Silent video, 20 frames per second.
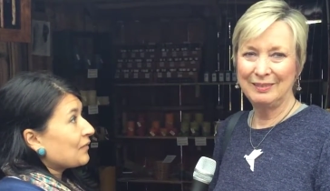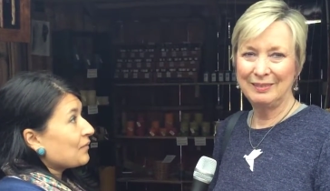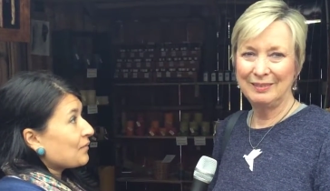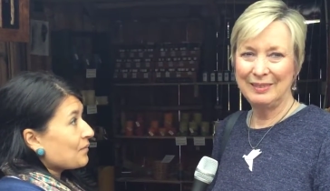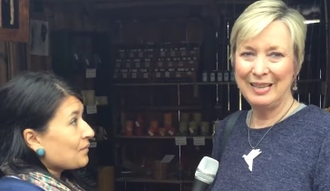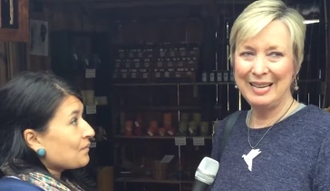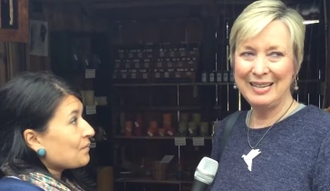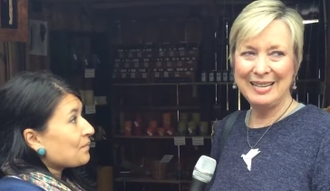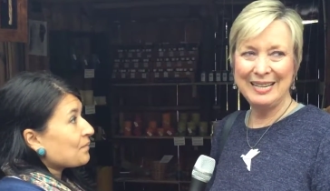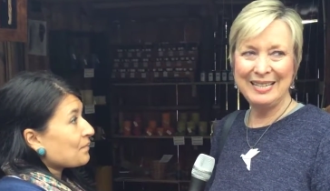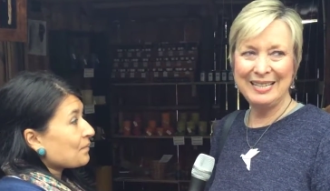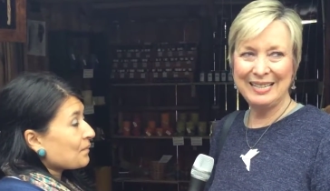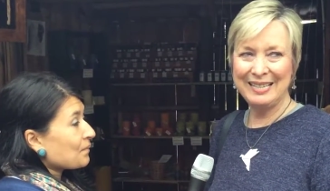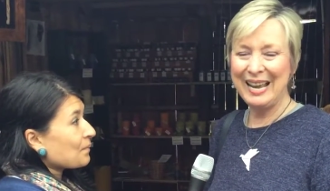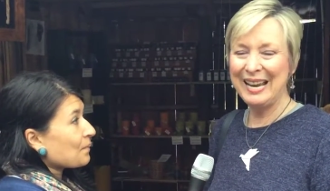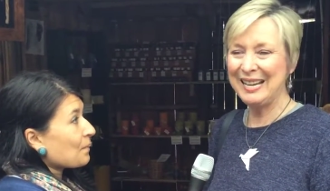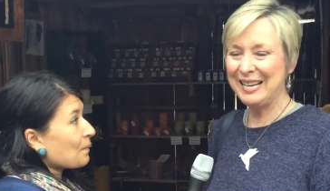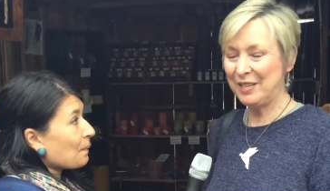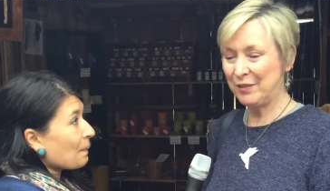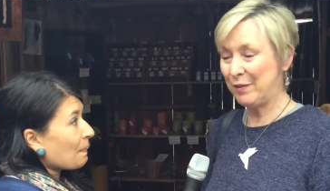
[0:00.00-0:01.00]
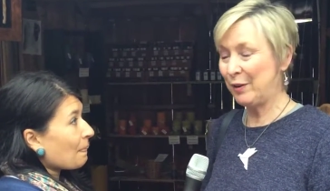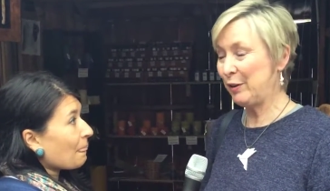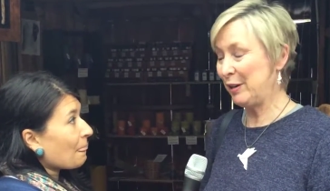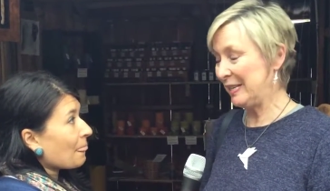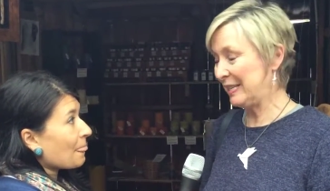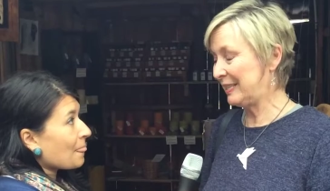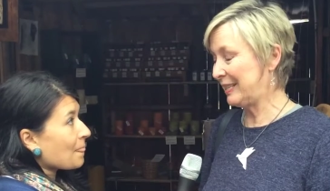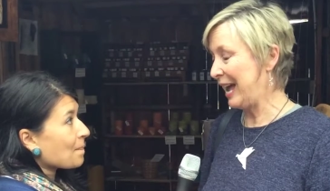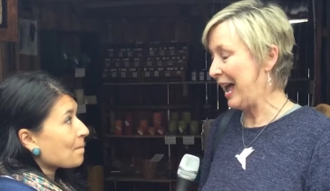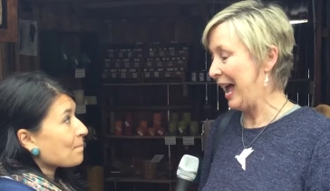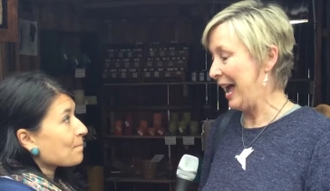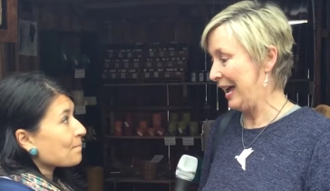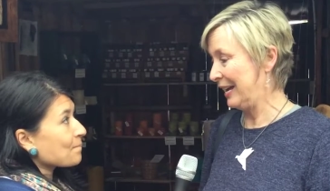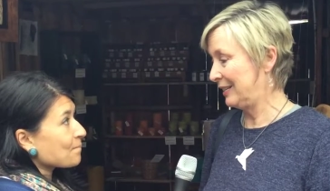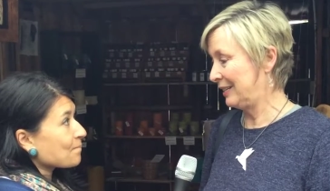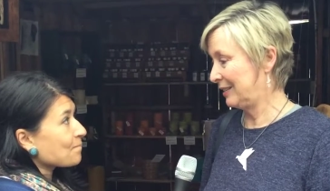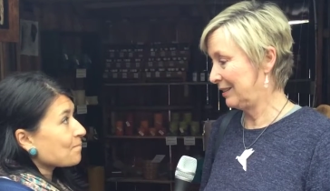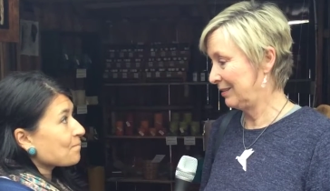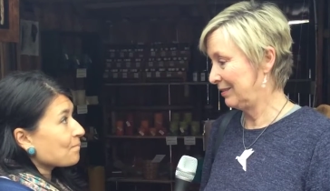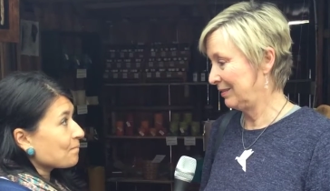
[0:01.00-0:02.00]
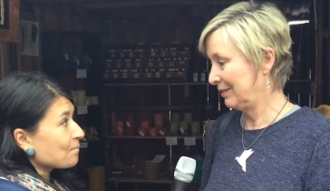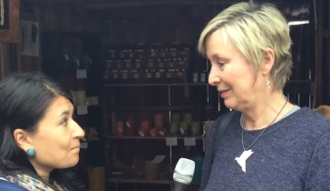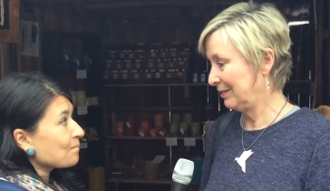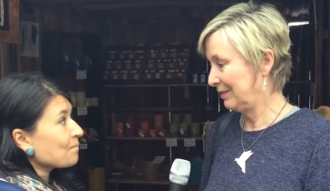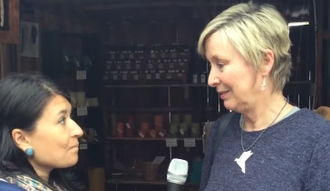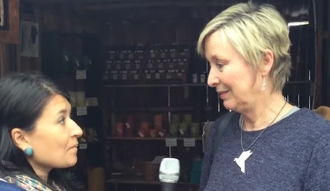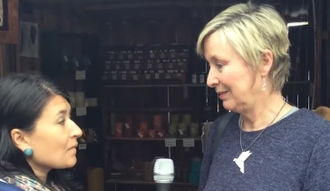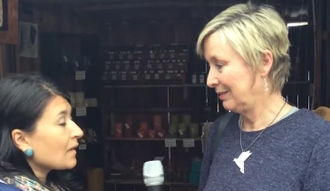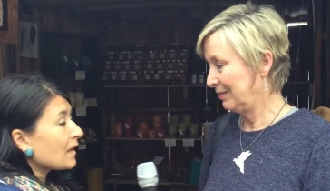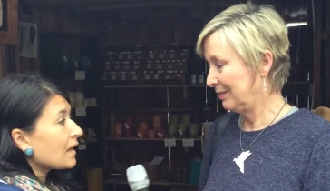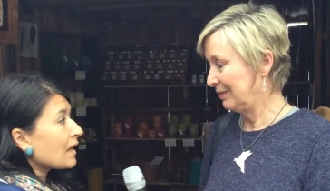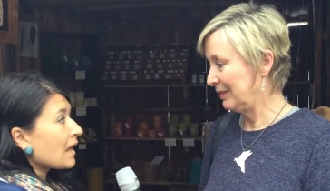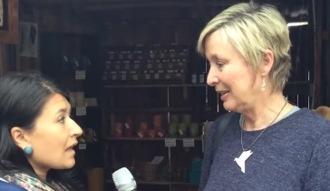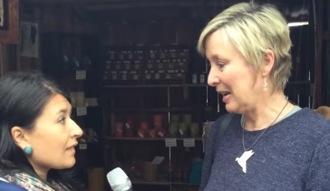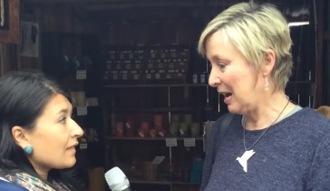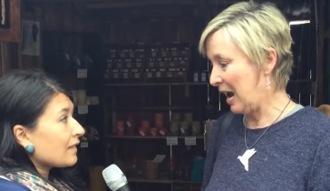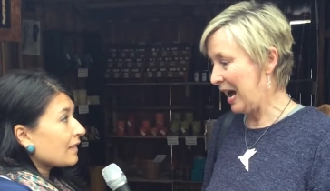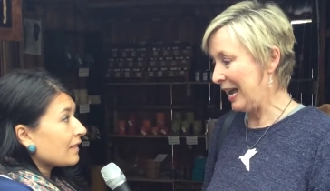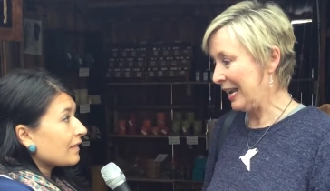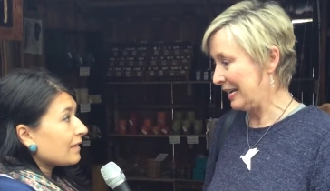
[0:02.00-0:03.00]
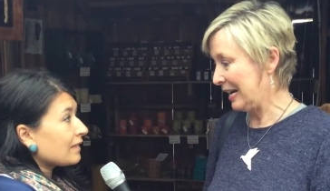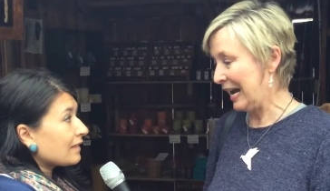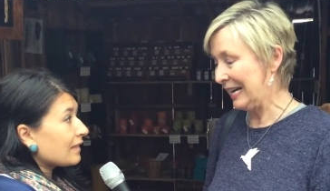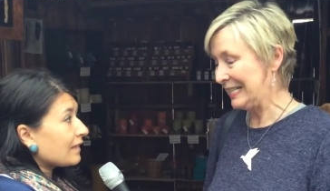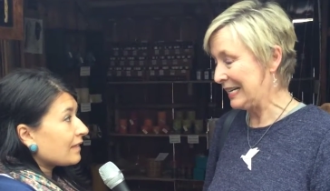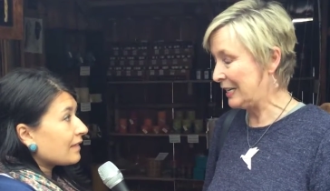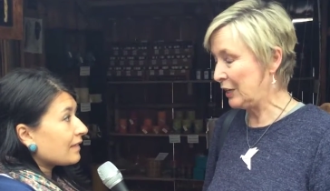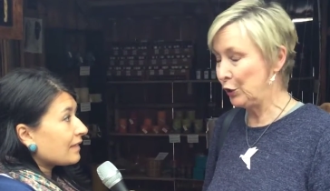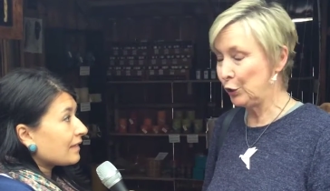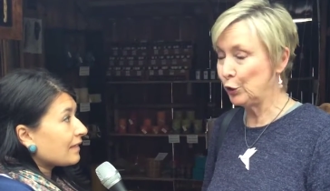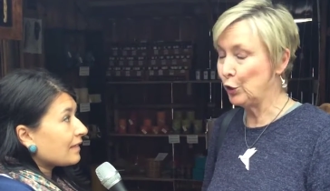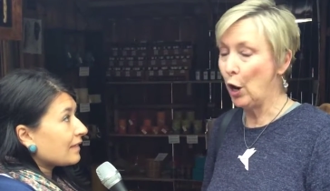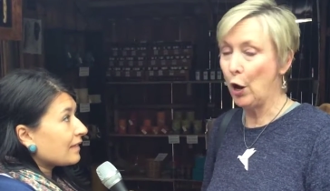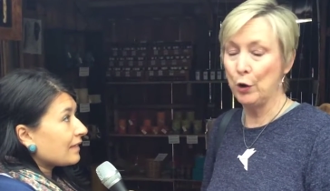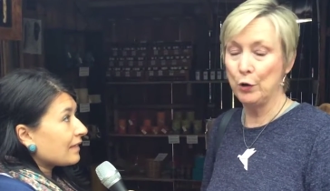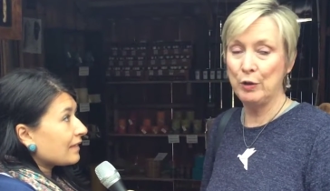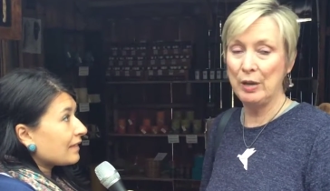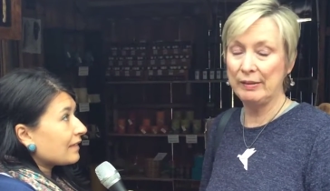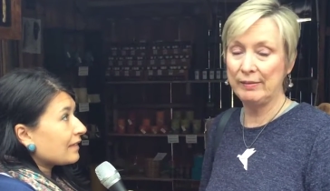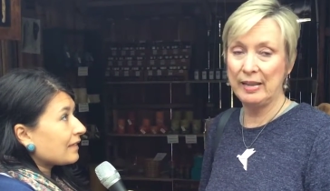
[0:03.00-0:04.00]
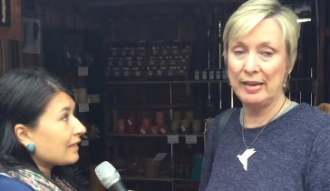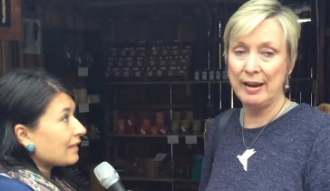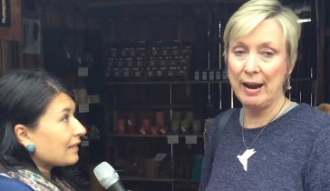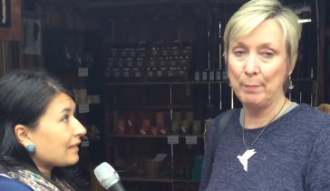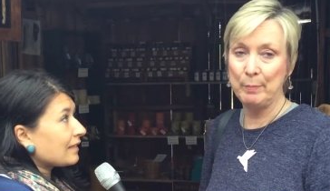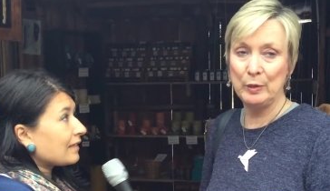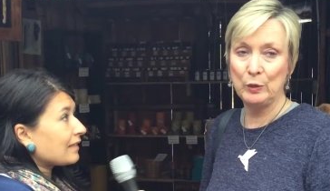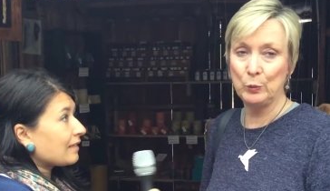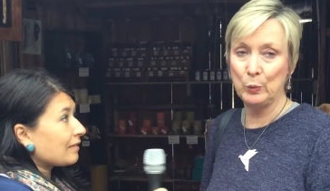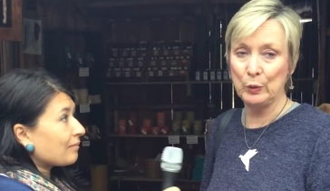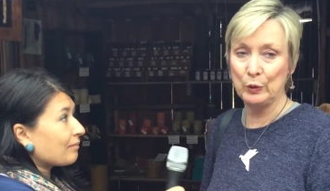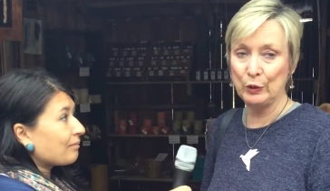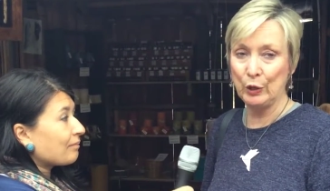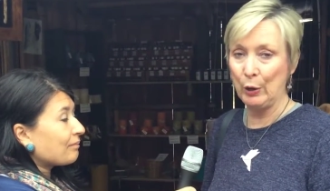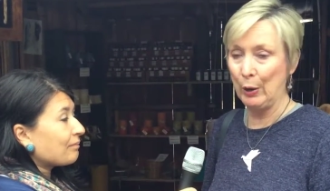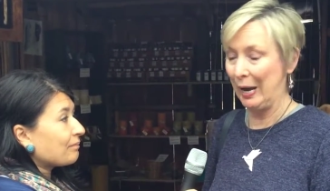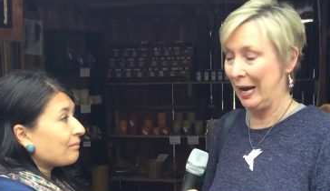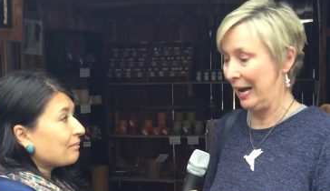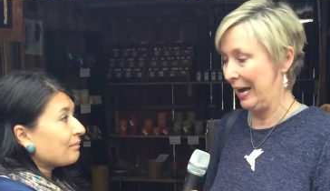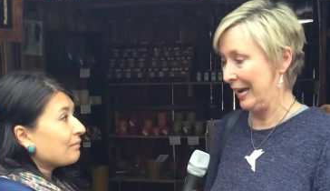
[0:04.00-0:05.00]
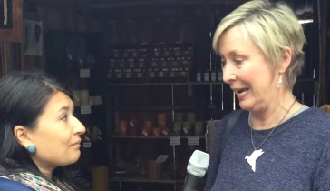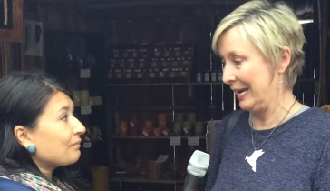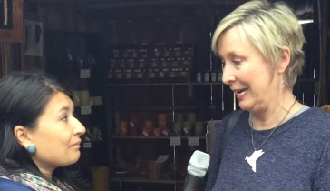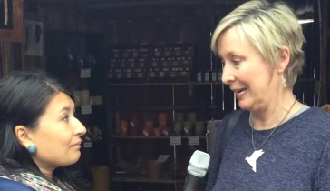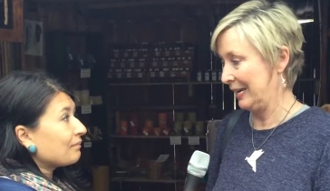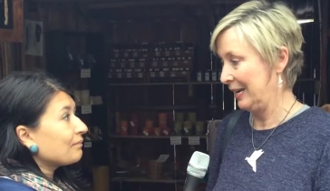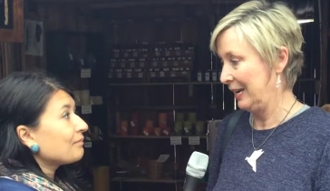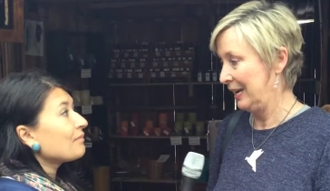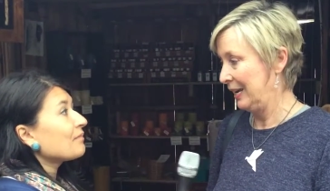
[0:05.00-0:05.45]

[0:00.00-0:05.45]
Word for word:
Speaker 1: That is that is very sad. Yeah, I, I didn't know that the numbers were so high.